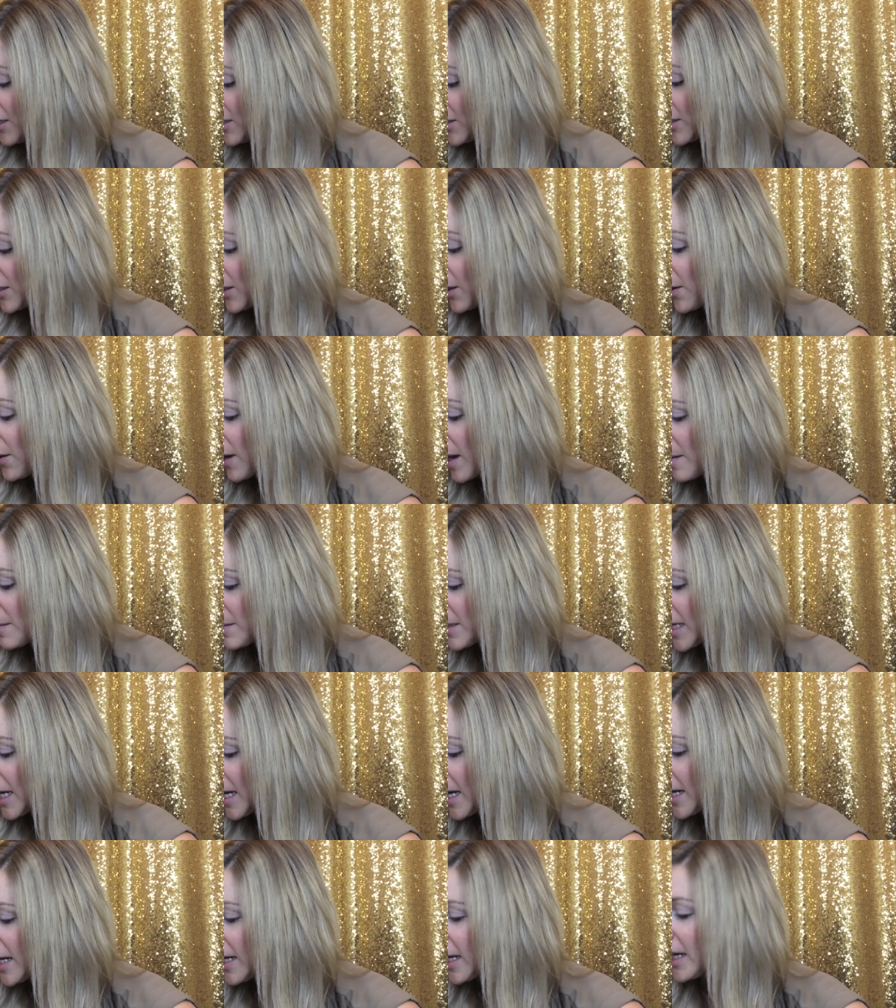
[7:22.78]
So I'm
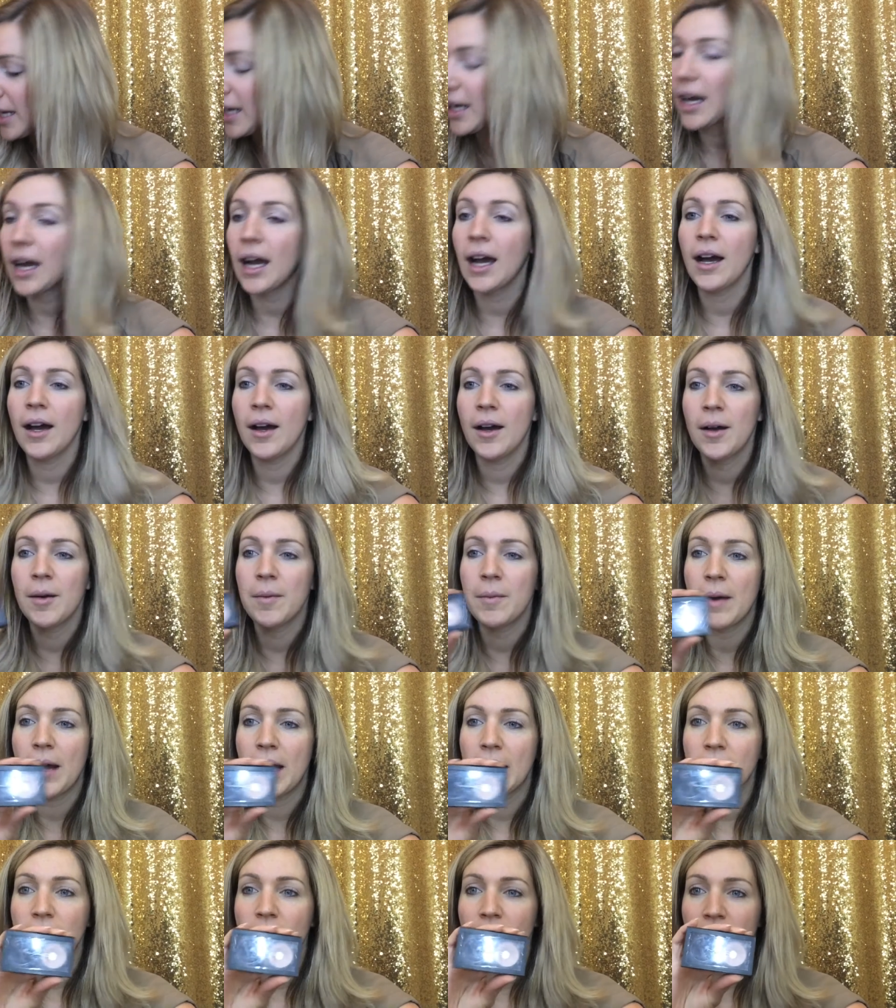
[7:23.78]
taking,
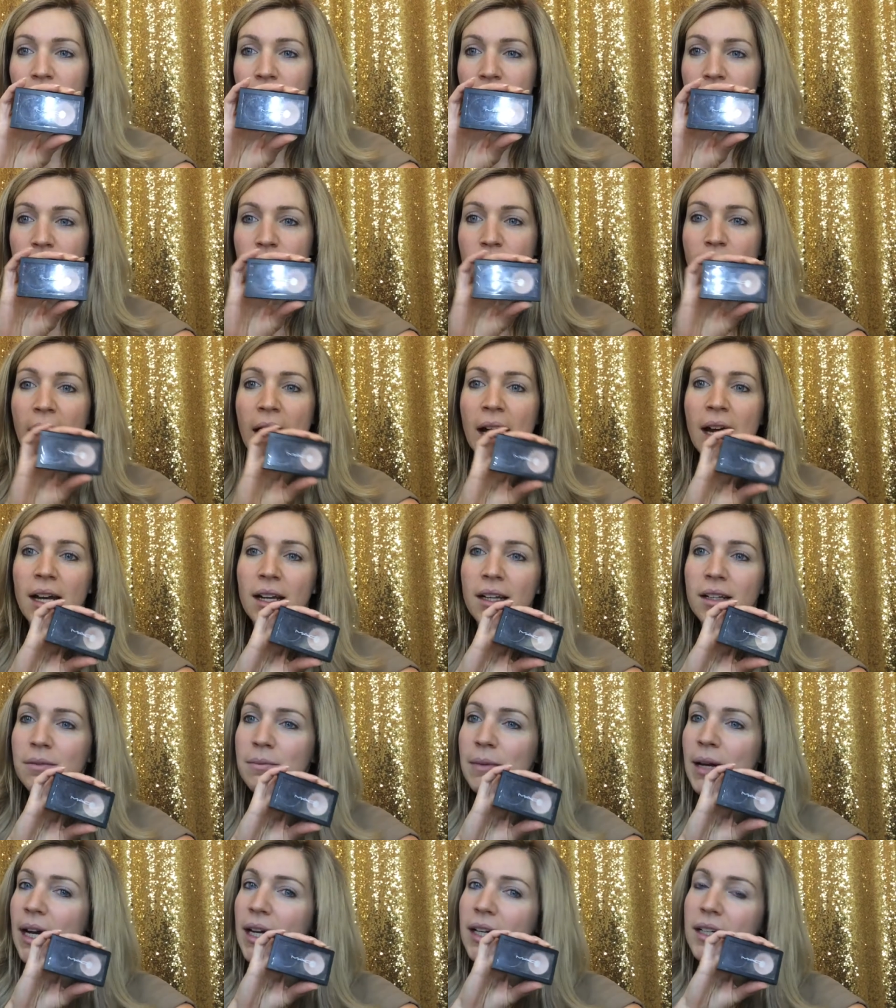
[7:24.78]
I love
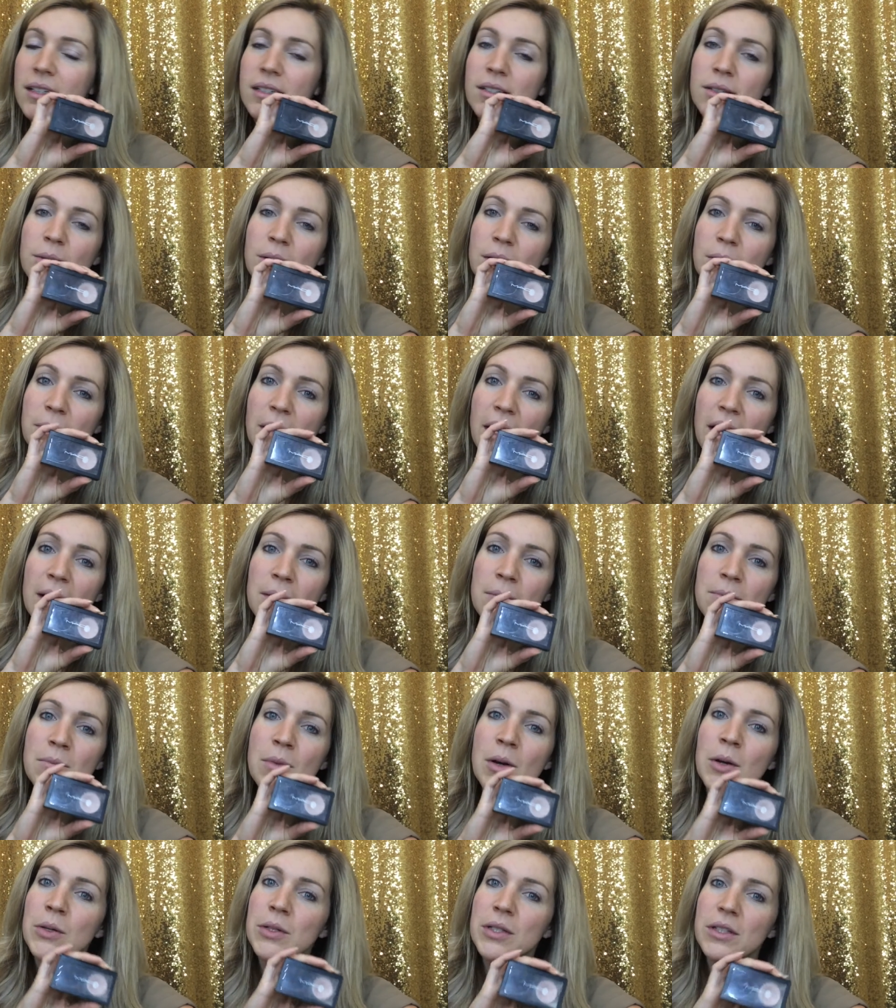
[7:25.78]
MAC. MAC is one of my
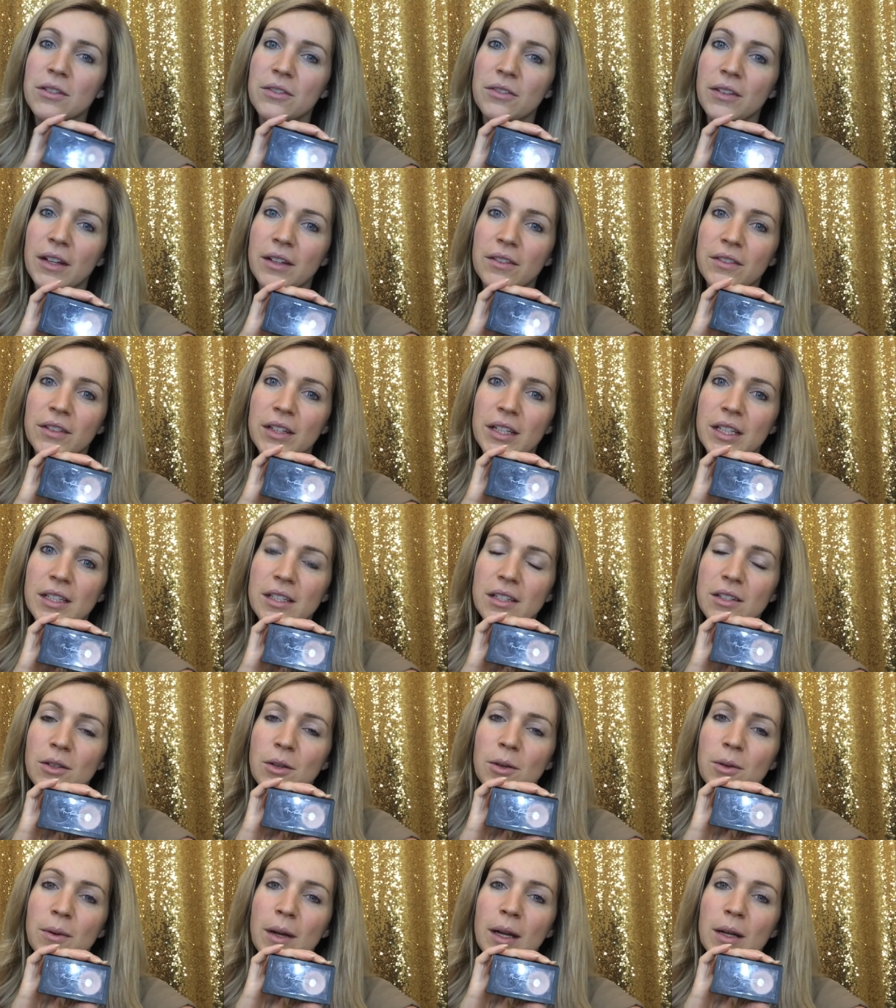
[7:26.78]
most favorites in
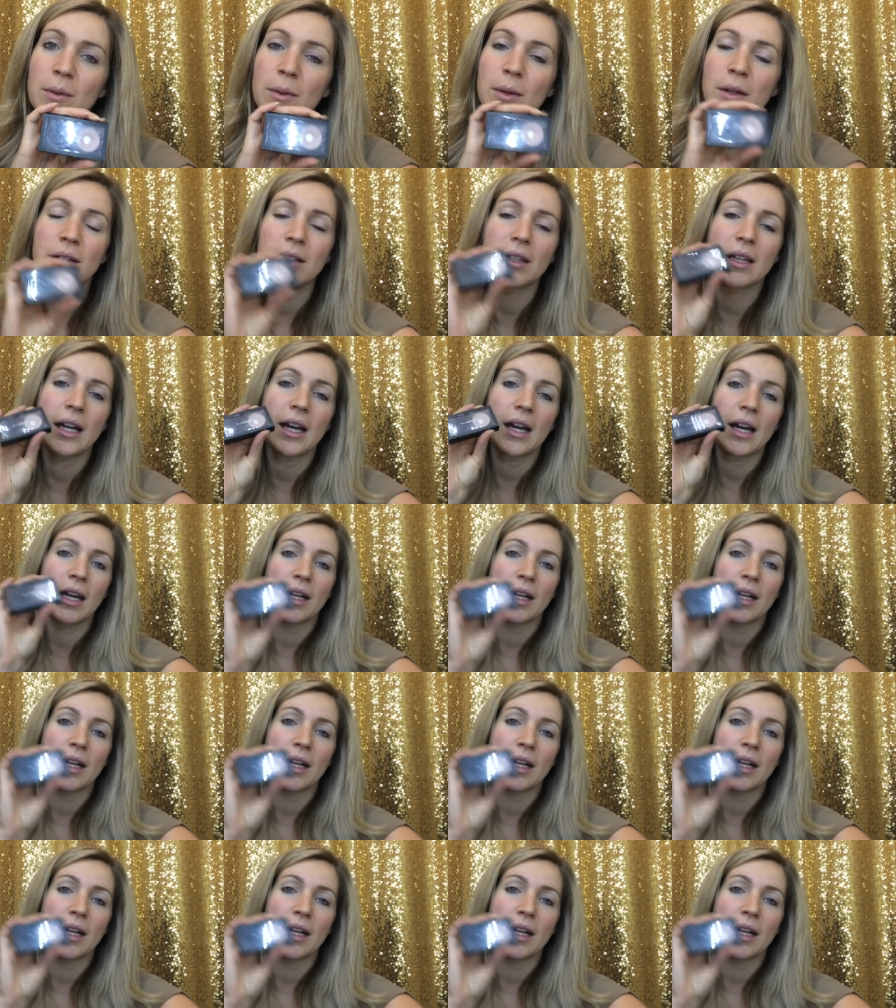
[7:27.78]
the whole wide world.